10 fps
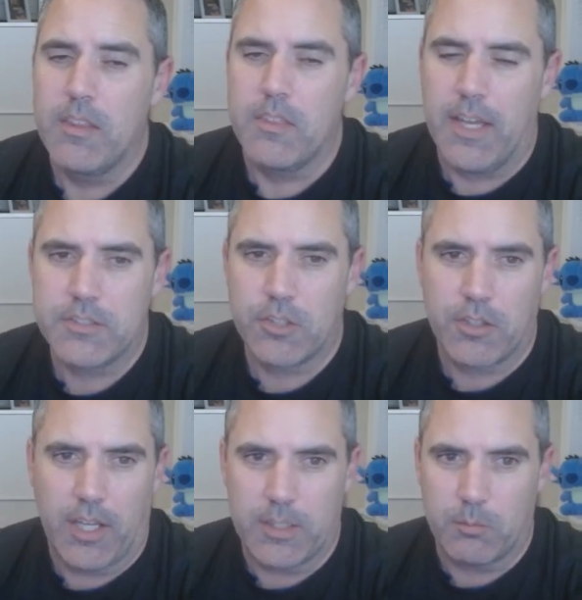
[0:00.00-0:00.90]
That's our
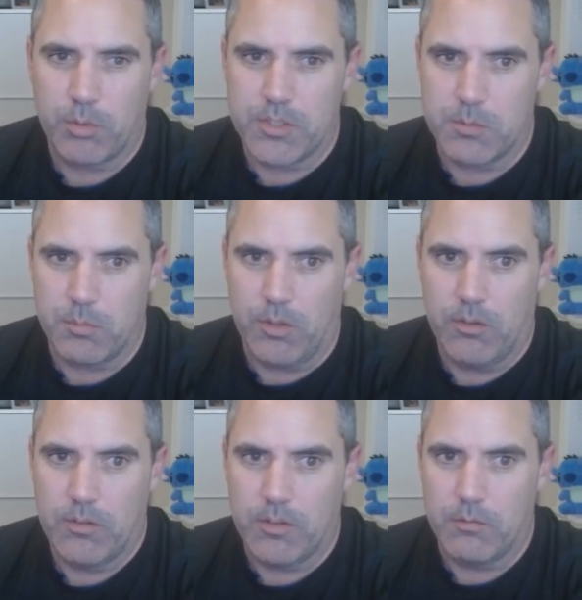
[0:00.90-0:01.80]
guiding principle.
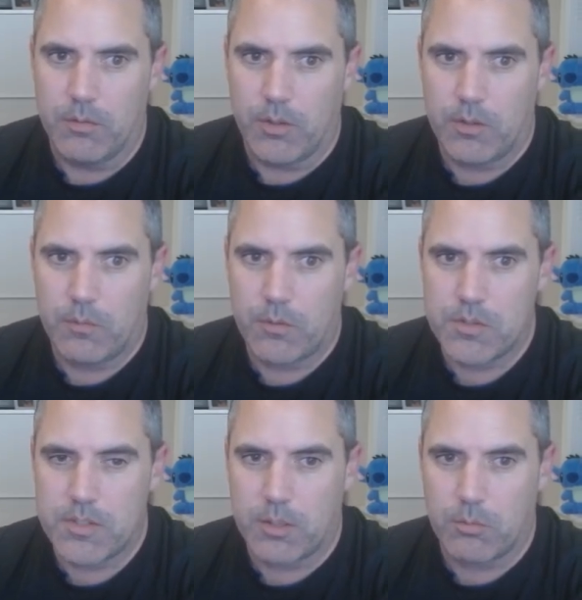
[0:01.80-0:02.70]
The very
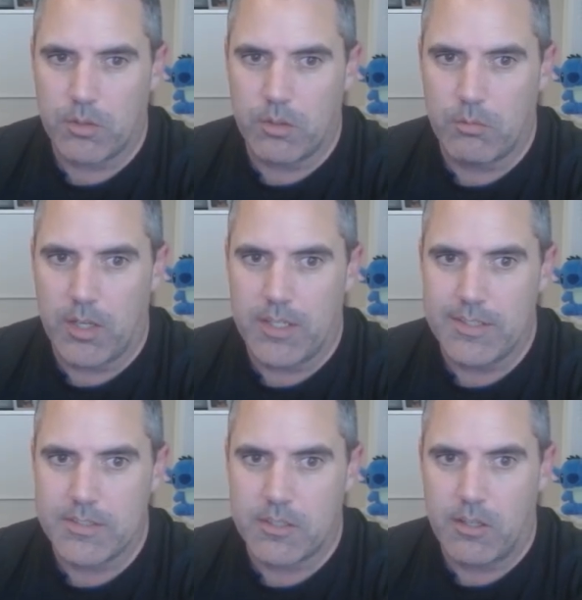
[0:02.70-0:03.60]
first thing we're going to write
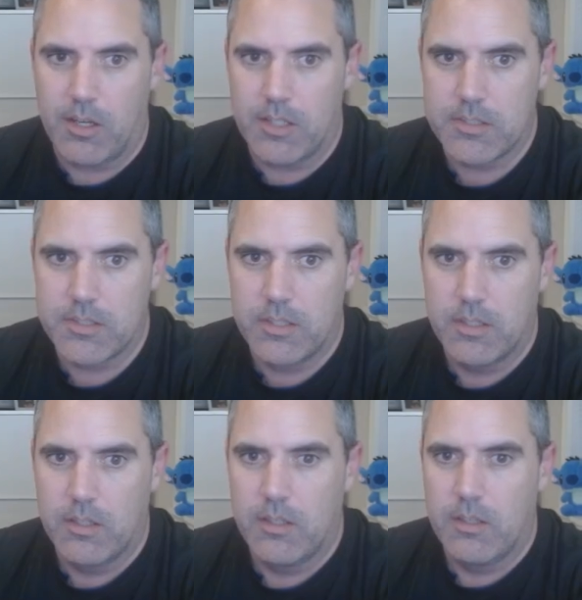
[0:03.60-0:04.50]
is cost.
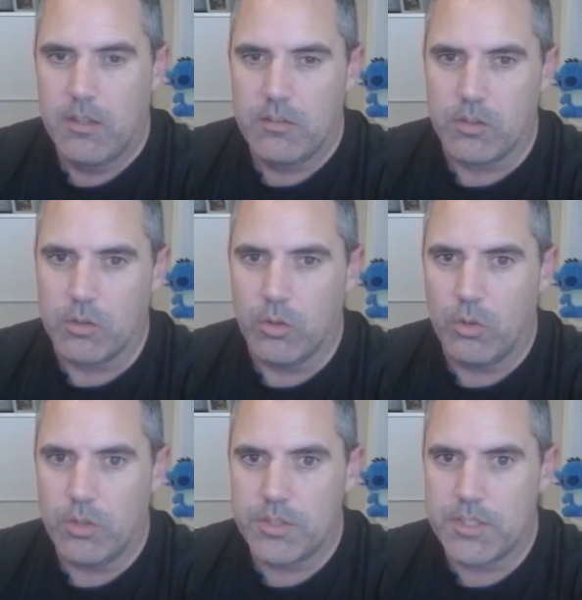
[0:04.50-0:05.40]
The
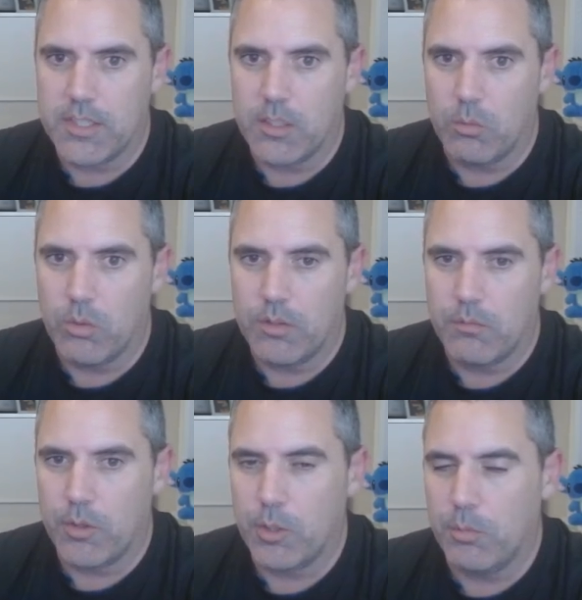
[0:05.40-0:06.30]
goal is to get a one
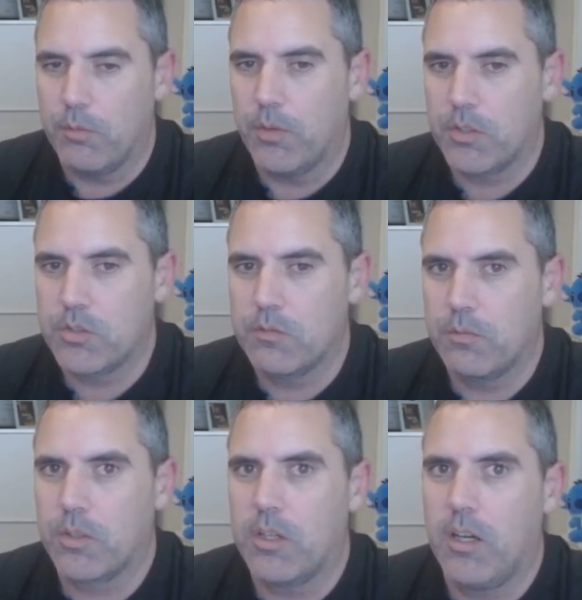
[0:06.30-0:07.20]
variable function
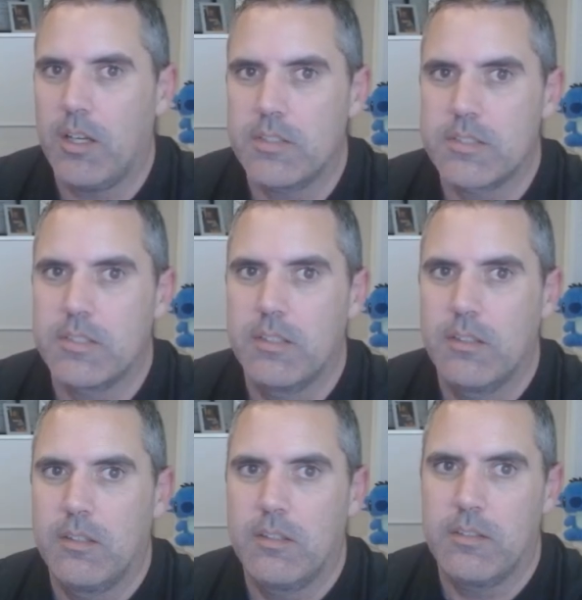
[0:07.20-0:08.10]
for cost,
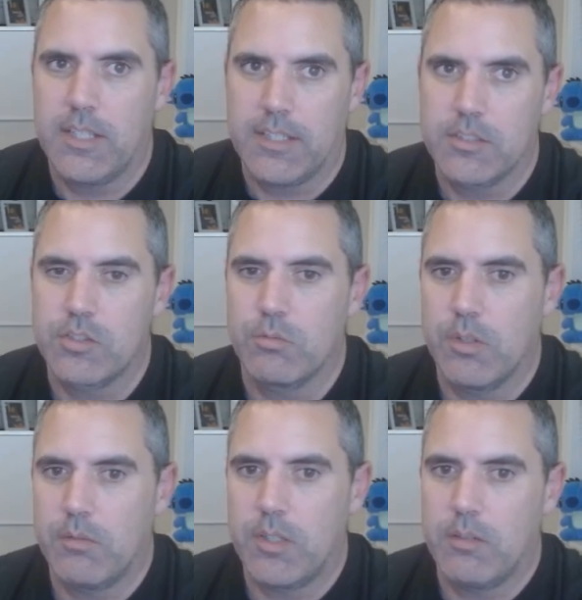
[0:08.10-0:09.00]
take its
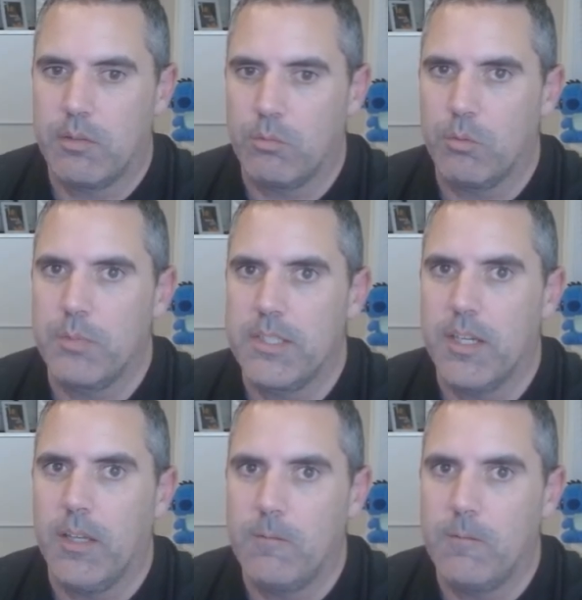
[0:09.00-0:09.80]
derivative, and we'll be done.